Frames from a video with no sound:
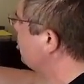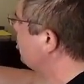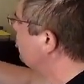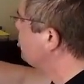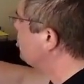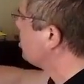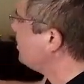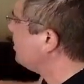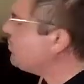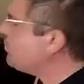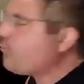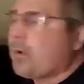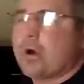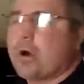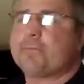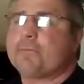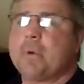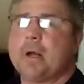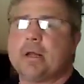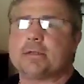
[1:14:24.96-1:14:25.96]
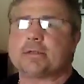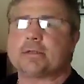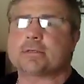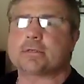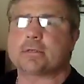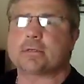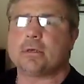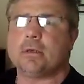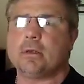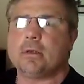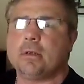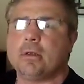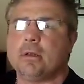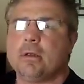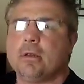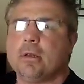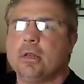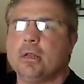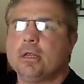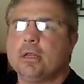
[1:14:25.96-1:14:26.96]
usually 12 months.
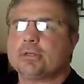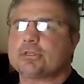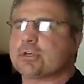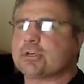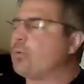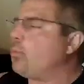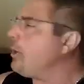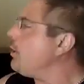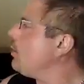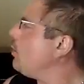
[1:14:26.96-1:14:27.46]
So we